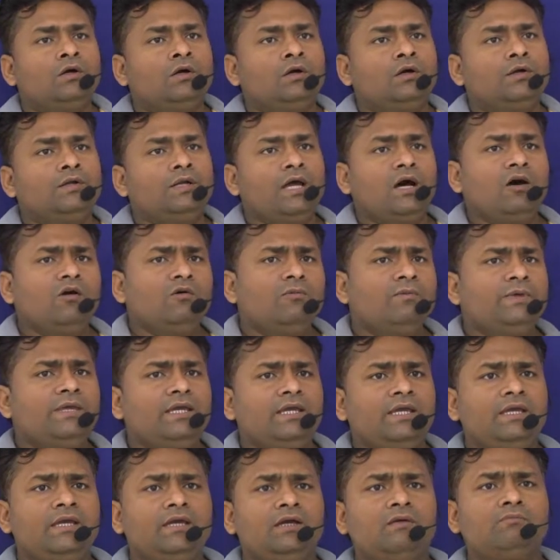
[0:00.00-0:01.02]
Now
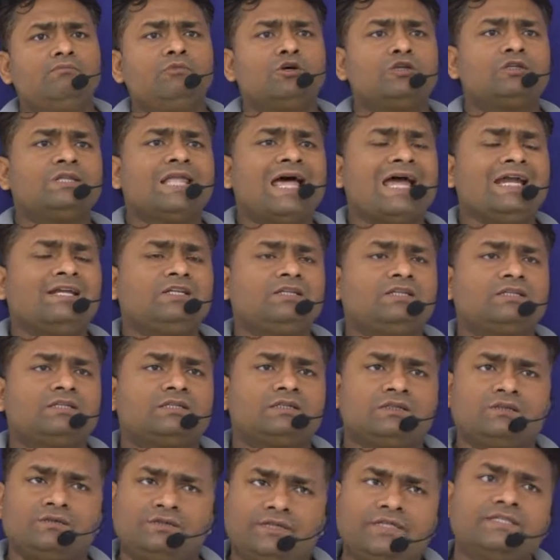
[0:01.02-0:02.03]
we would
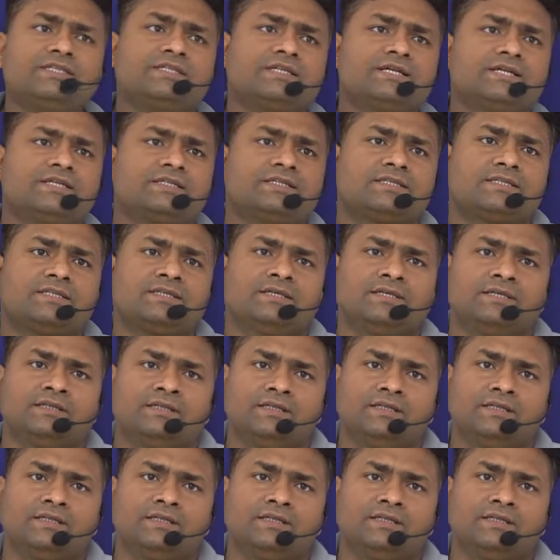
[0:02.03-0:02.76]
like to discuss